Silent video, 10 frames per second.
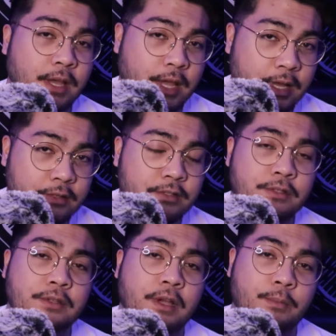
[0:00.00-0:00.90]

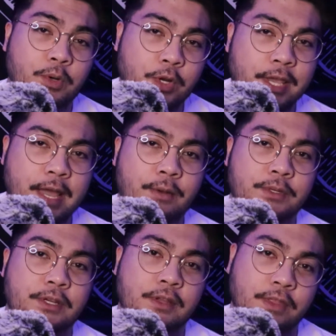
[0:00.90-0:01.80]
Hence, I'm putting
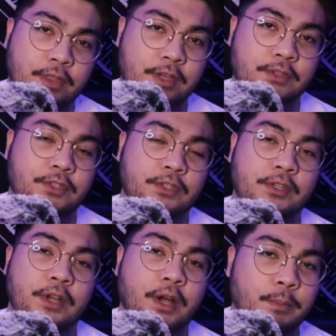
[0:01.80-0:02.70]
out this
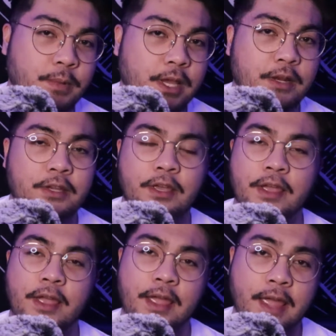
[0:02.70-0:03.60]
update,
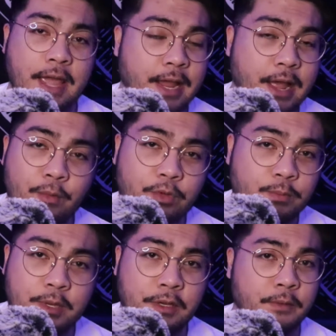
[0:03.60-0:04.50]
hang out with
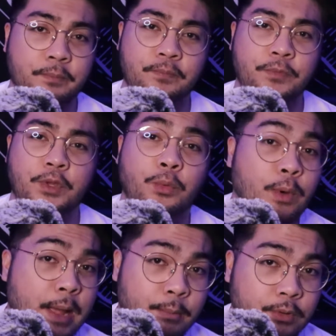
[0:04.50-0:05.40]
me,
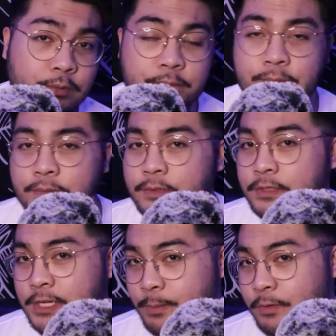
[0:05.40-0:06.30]
ramble
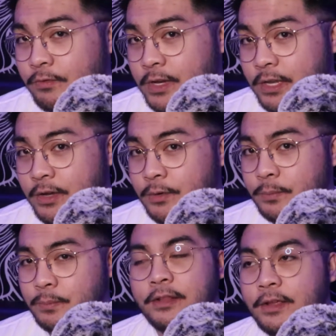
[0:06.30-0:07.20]
type of video.
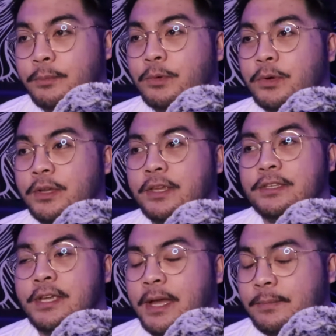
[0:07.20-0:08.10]
Longboarding
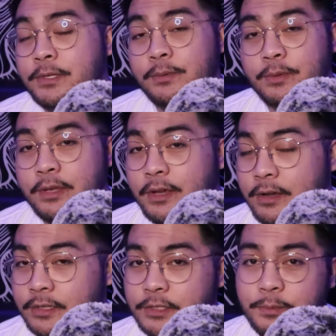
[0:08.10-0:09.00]
is absolutely
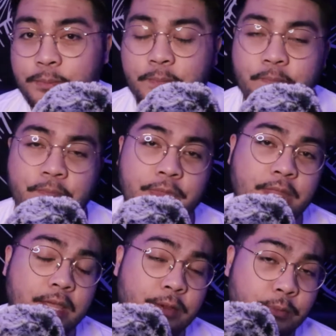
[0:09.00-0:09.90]
awesome.
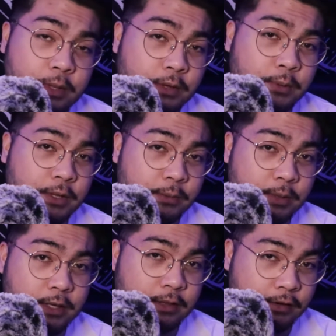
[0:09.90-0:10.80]
I really, really,
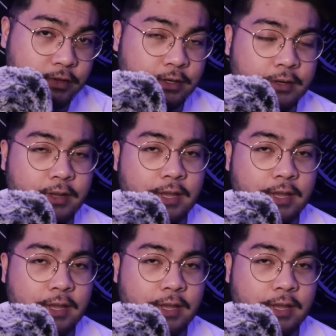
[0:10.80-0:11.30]
really love it.